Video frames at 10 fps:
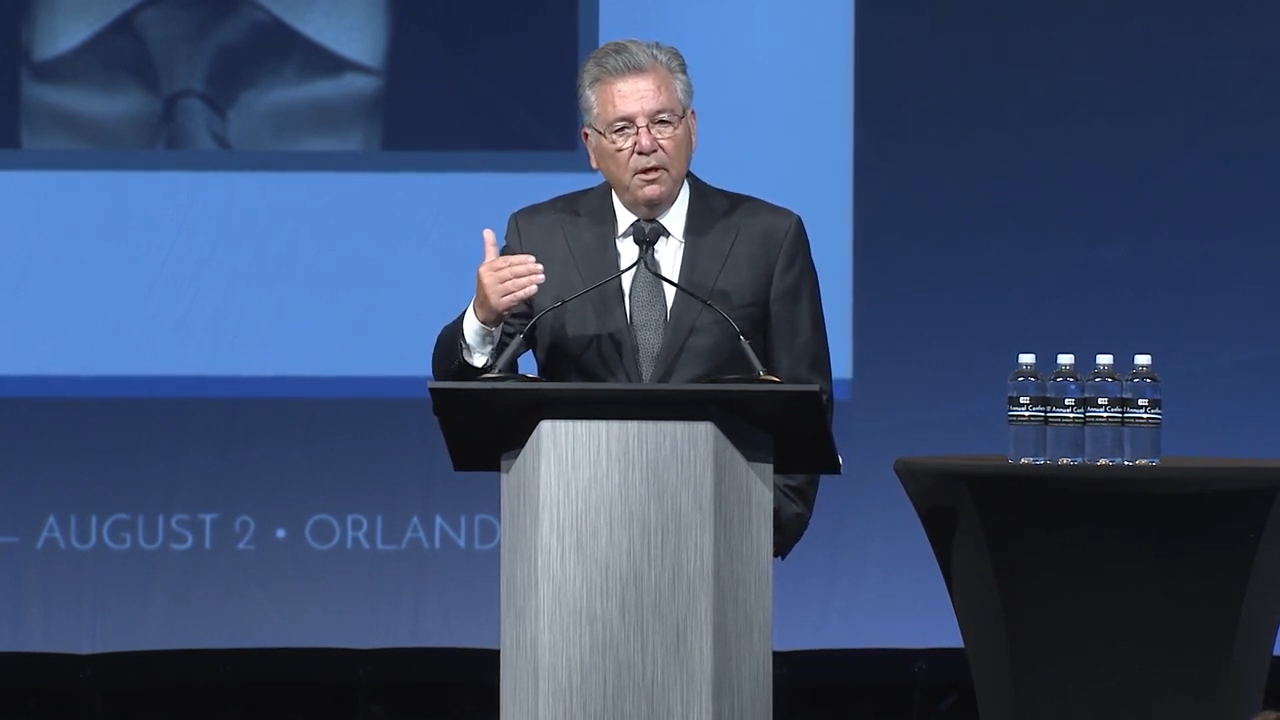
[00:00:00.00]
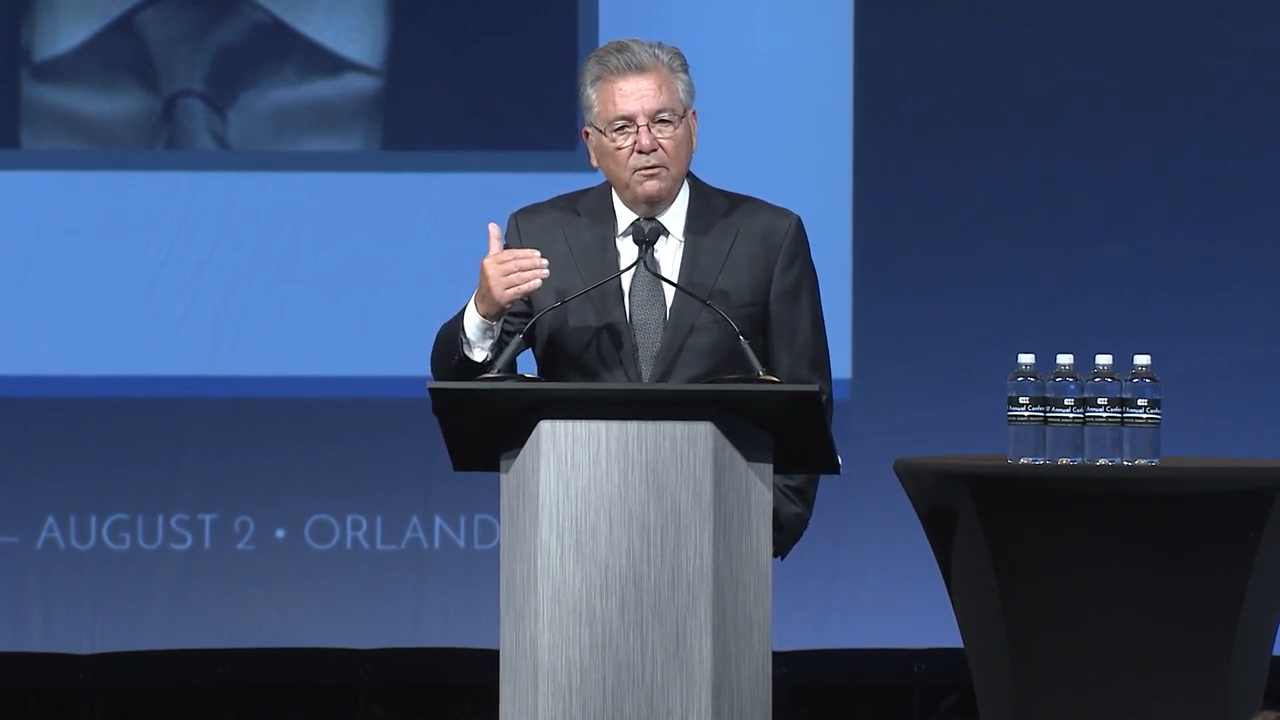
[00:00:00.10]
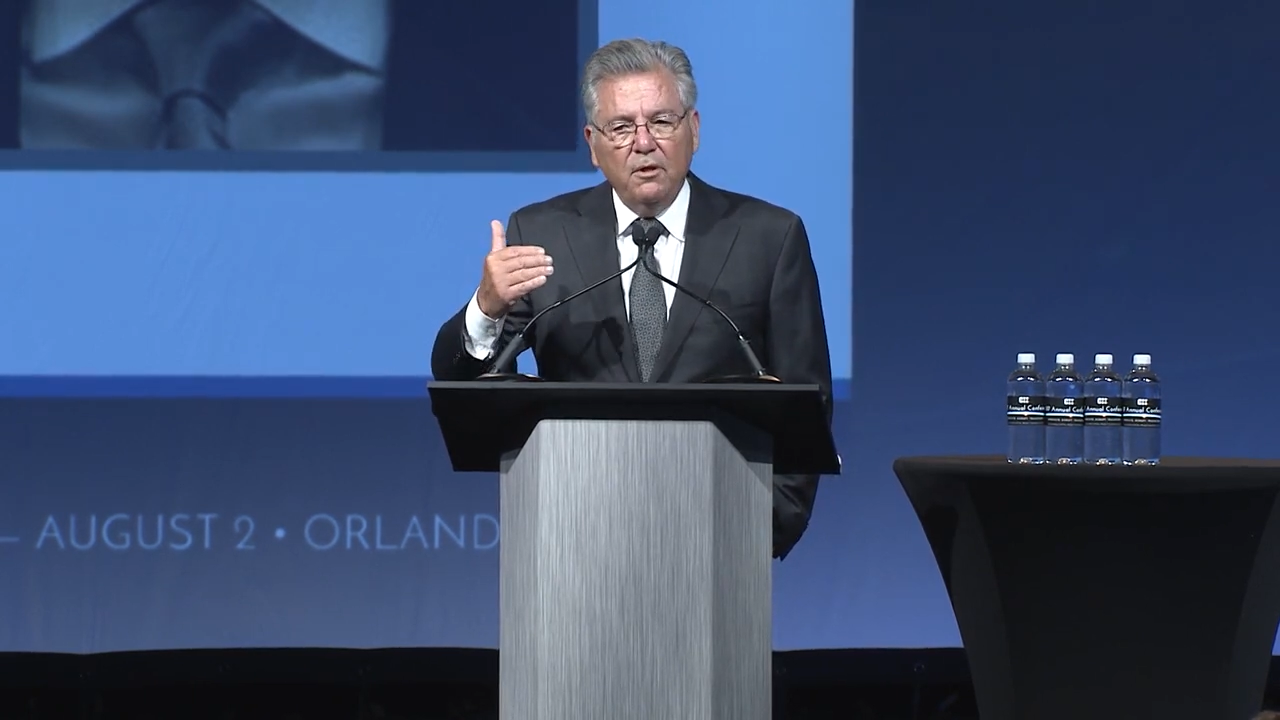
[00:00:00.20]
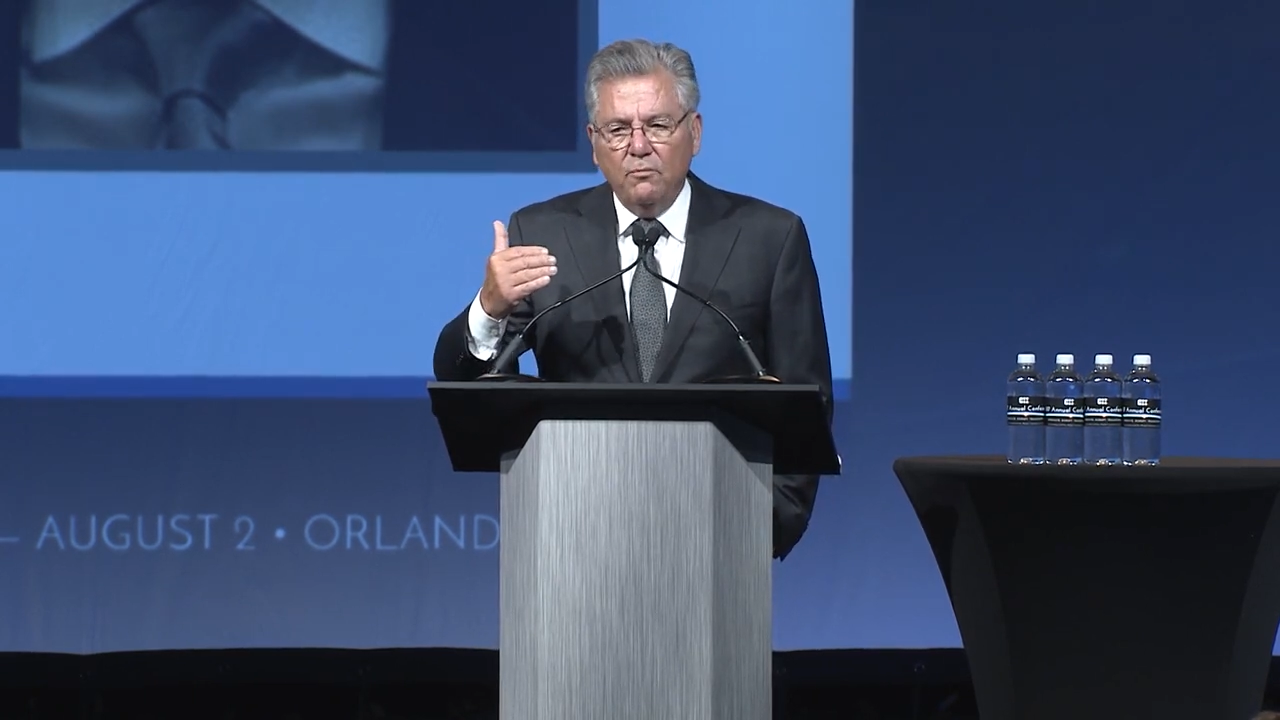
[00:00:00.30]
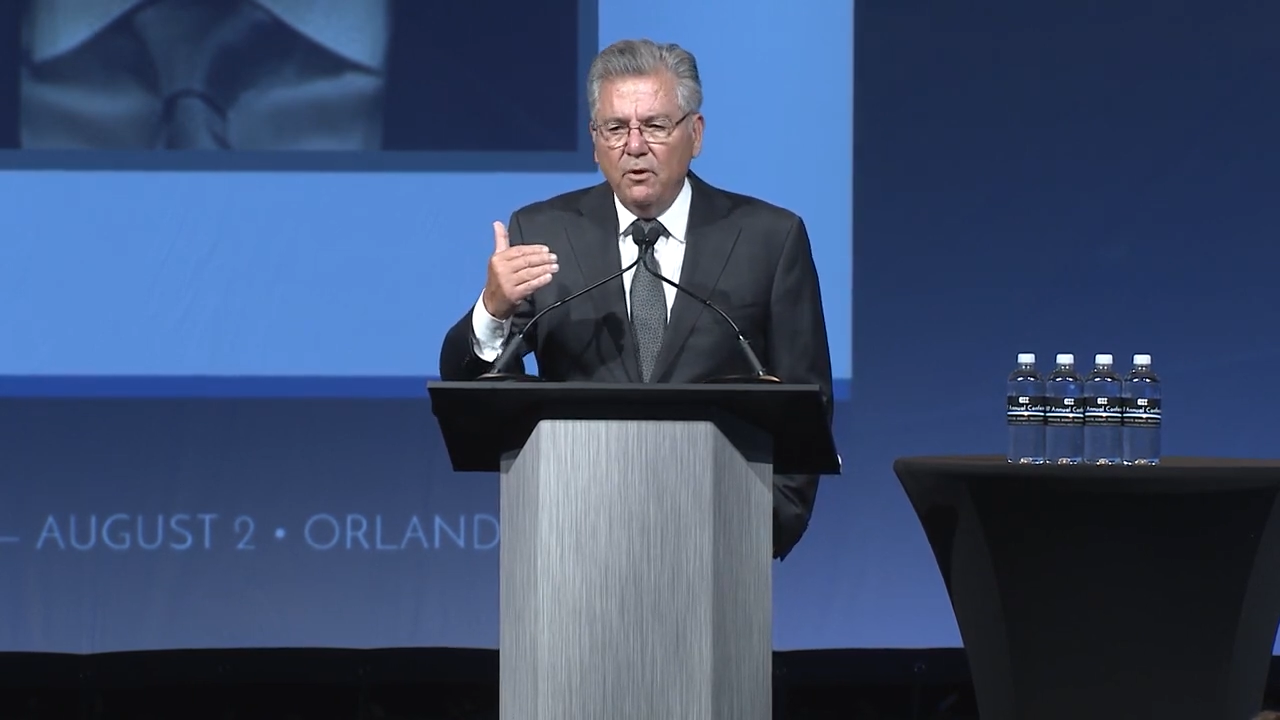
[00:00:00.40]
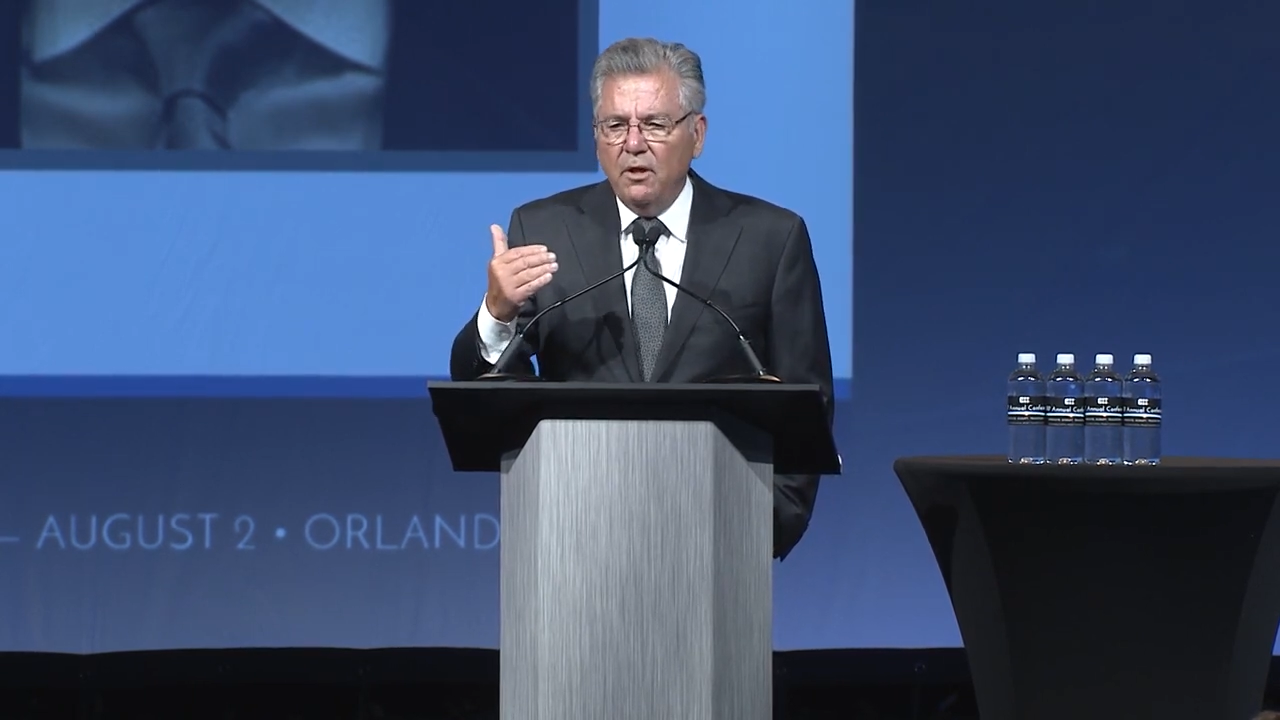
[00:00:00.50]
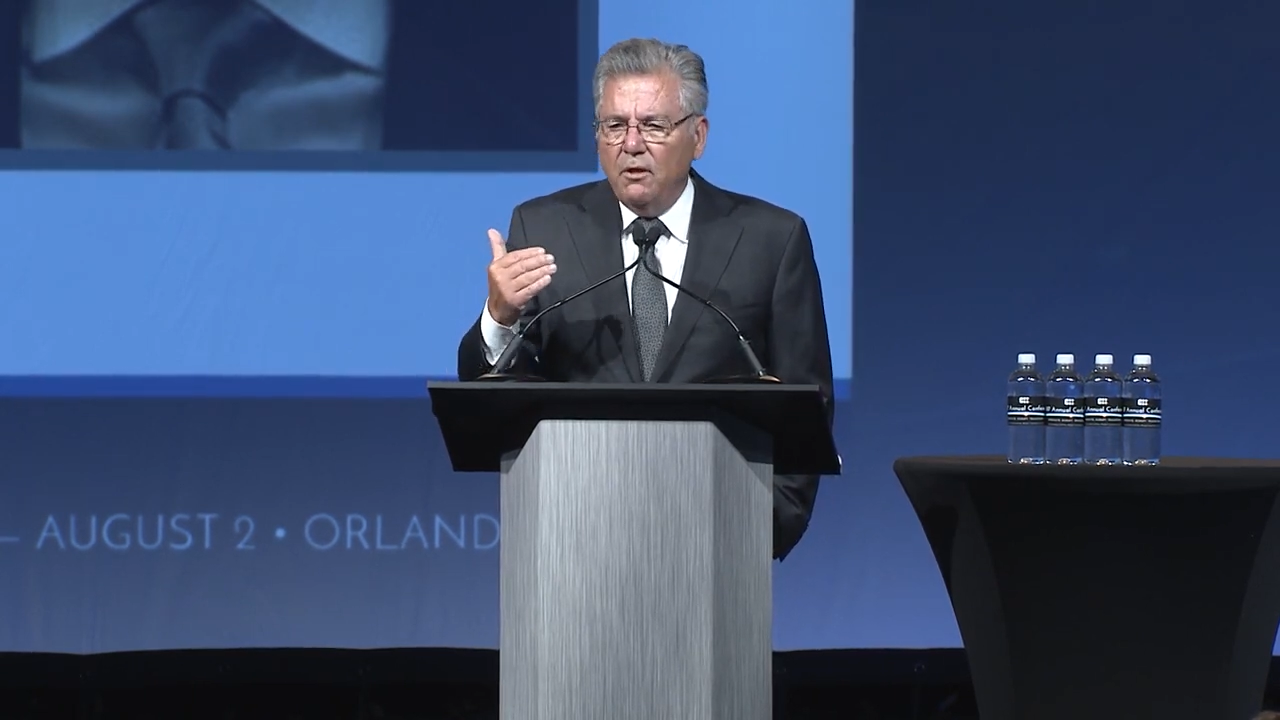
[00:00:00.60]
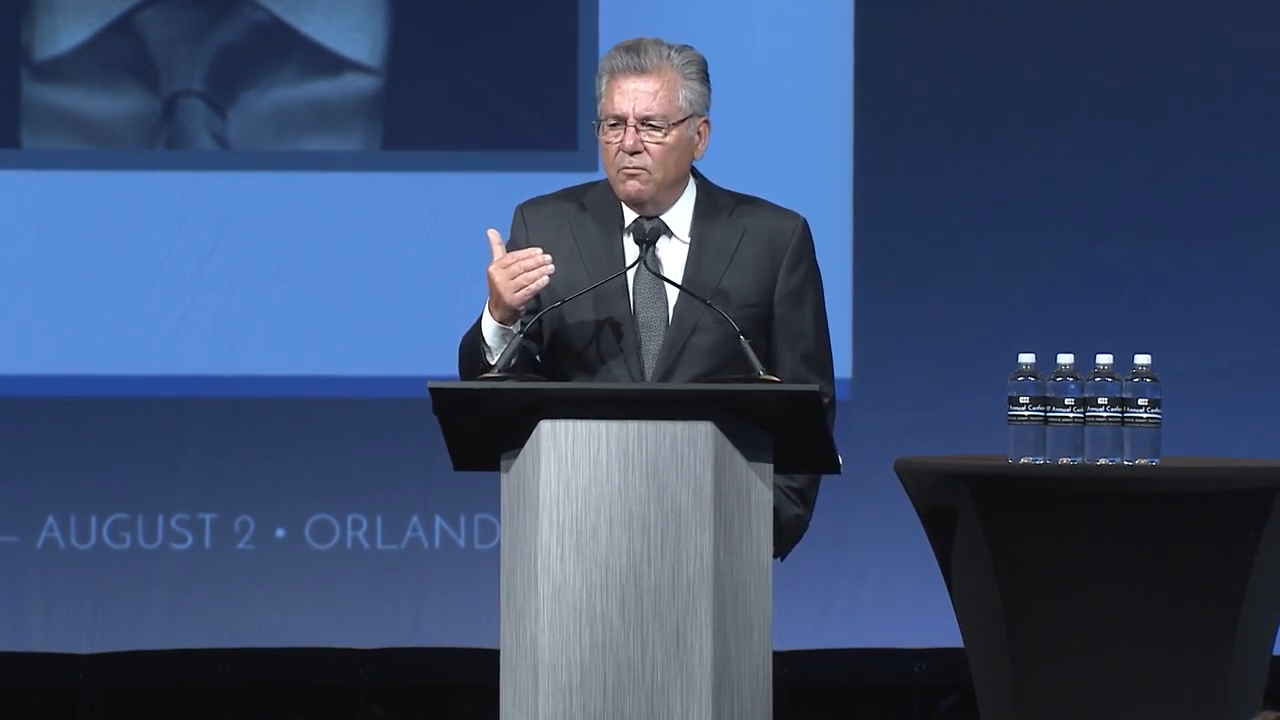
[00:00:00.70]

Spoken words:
that really